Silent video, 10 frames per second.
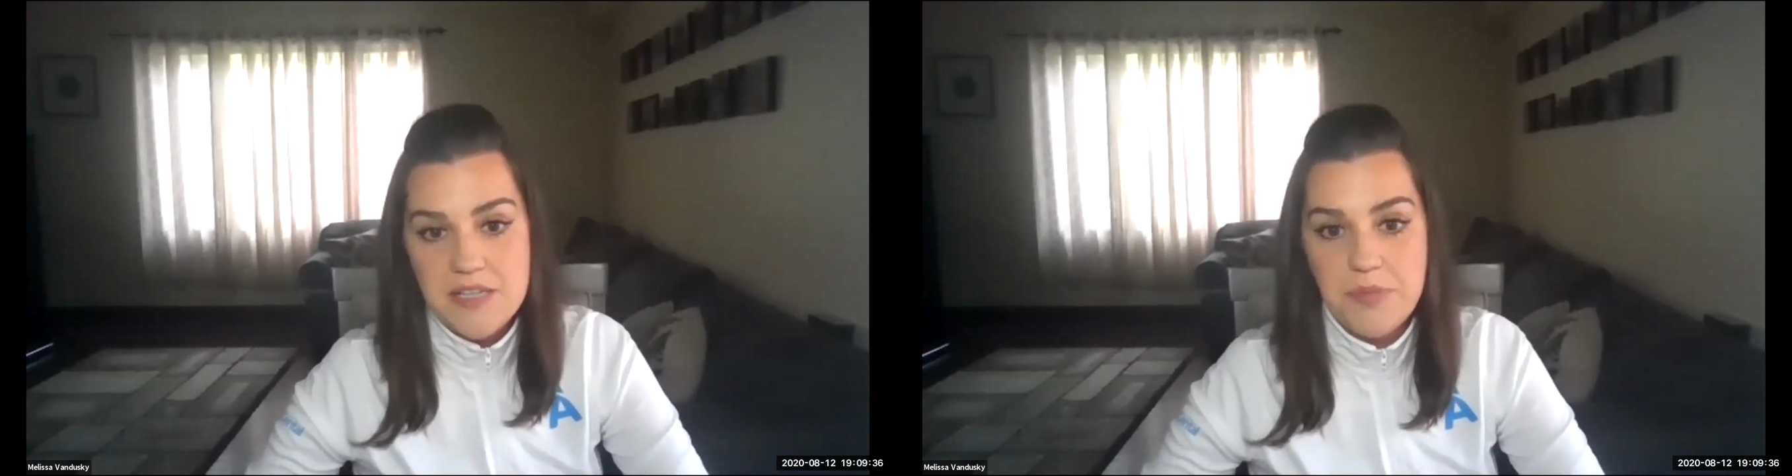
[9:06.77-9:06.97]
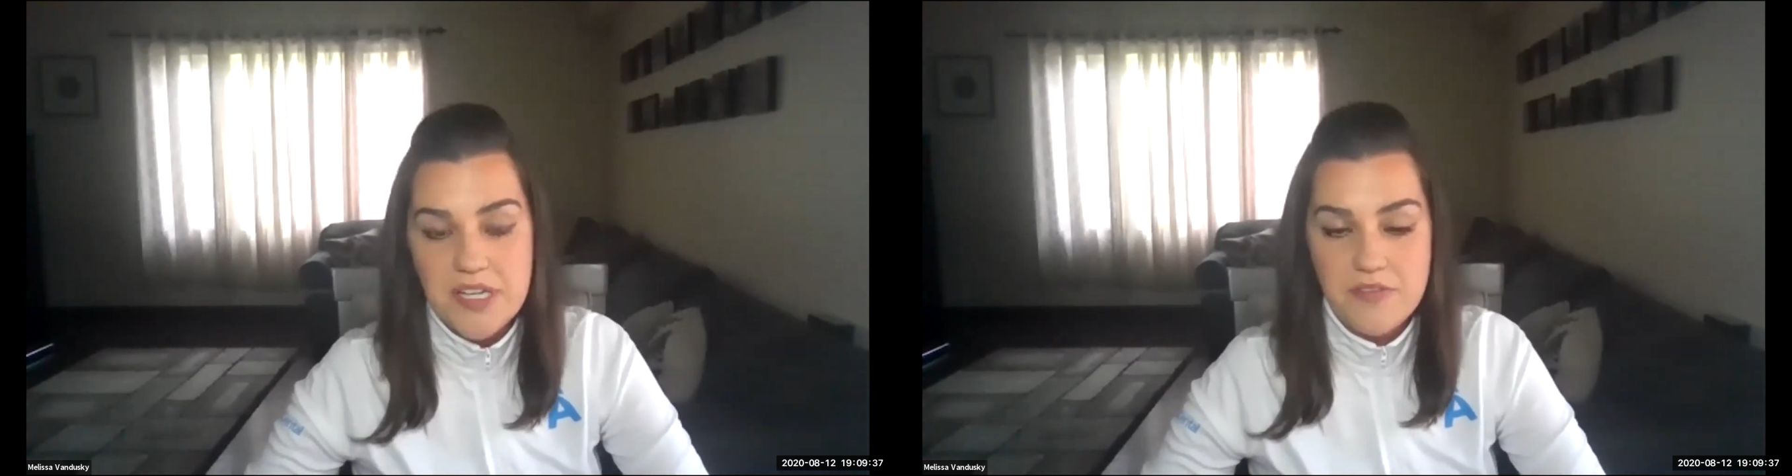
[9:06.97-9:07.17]

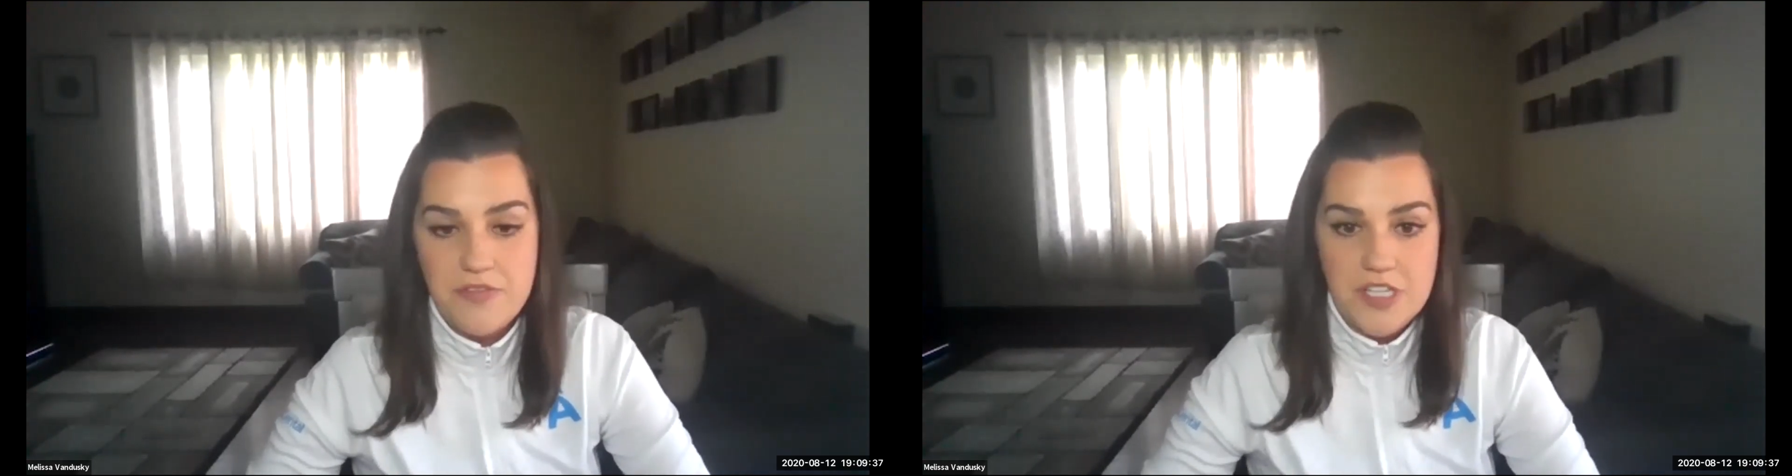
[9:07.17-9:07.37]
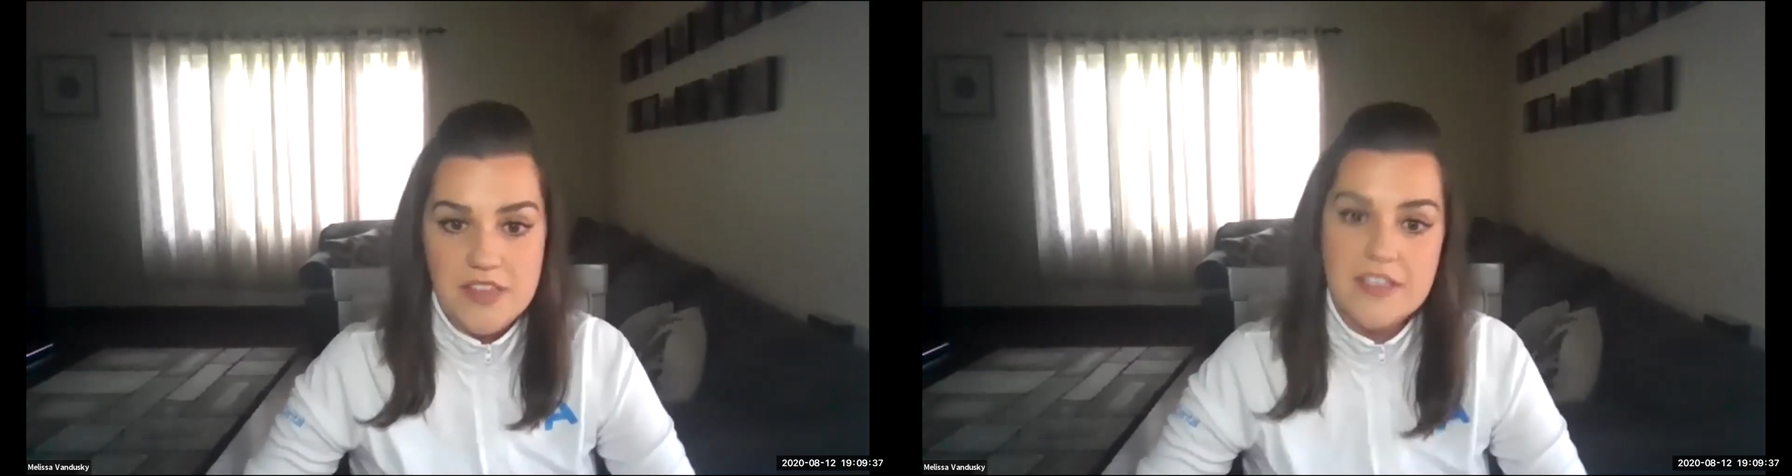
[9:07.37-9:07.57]
but if
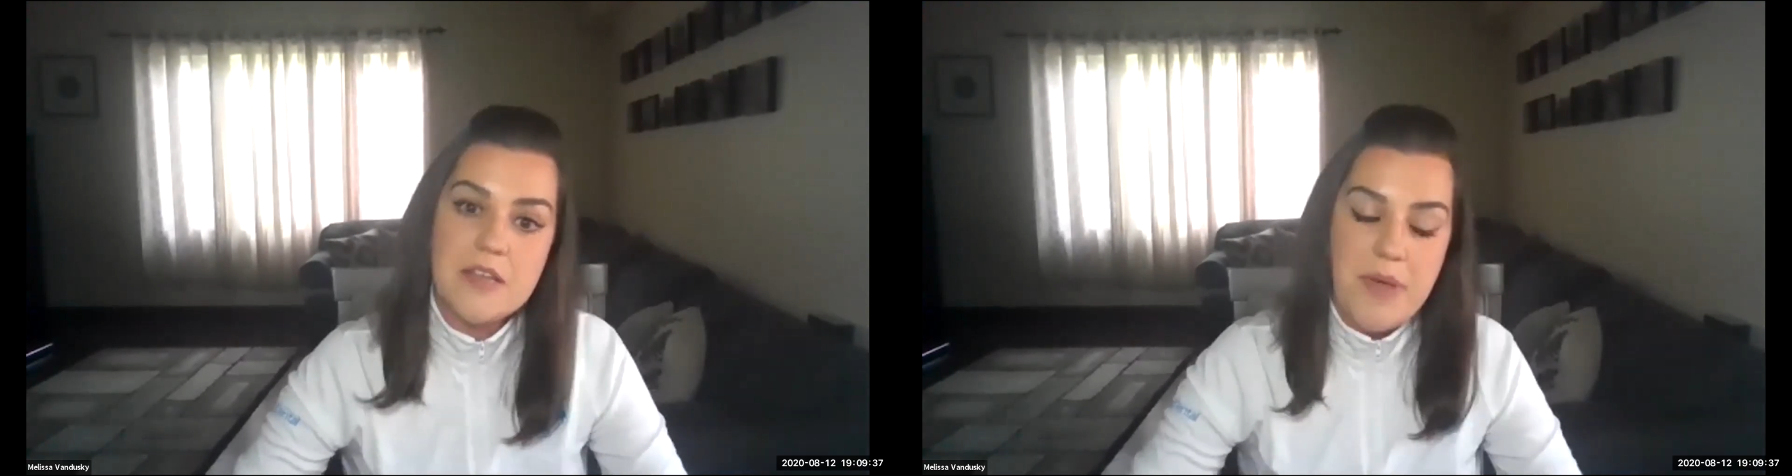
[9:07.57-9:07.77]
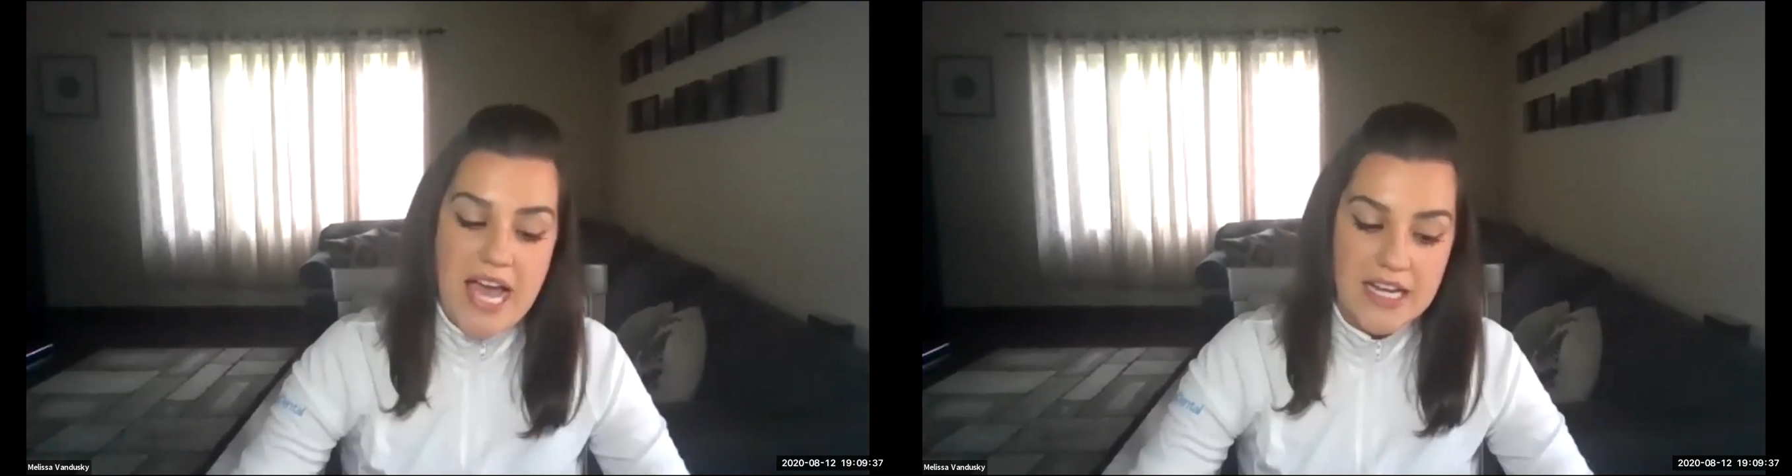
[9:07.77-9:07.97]
you can
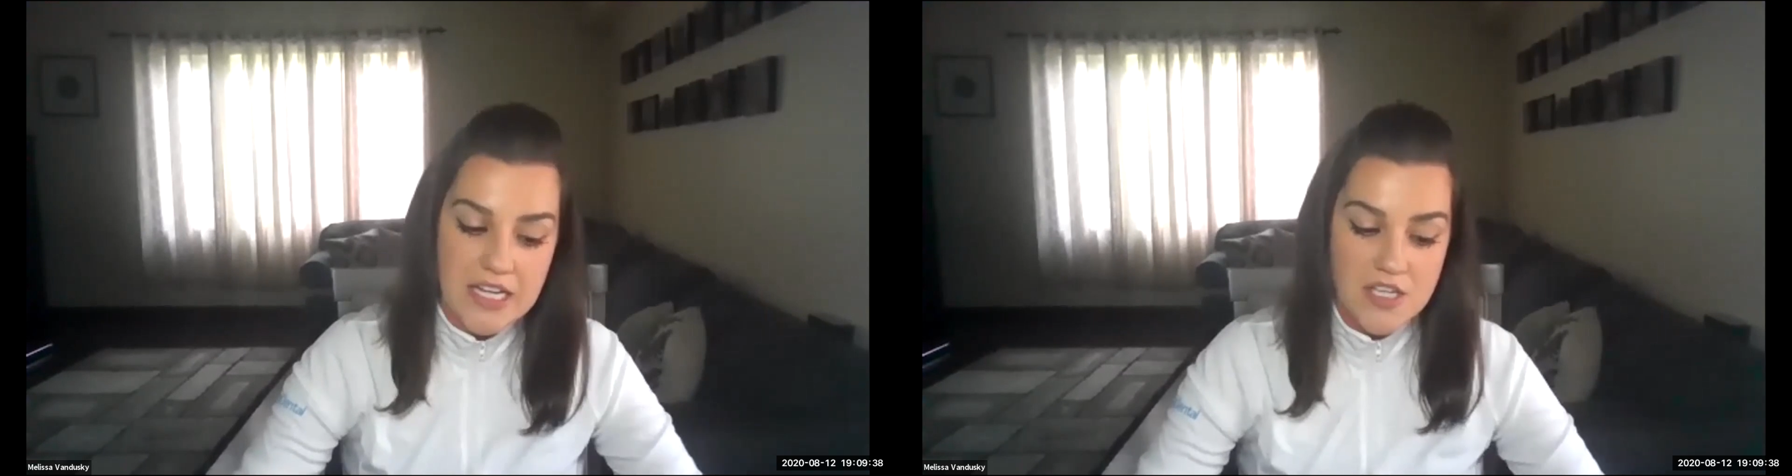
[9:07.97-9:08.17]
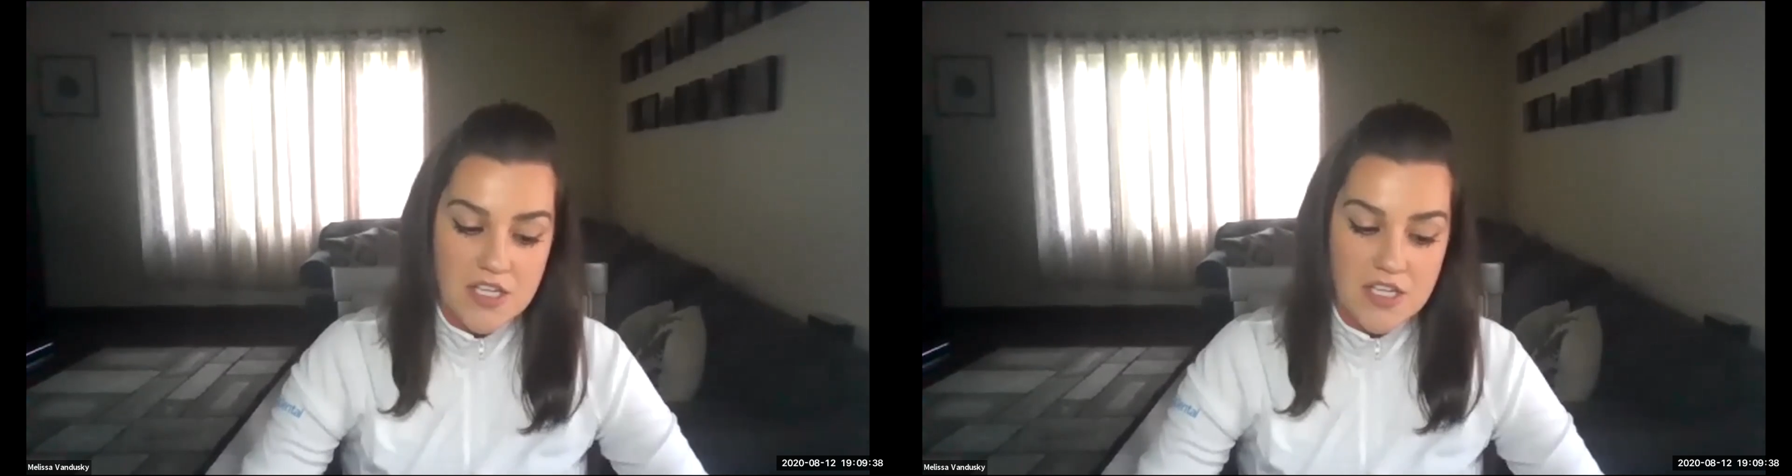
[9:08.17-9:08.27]
think back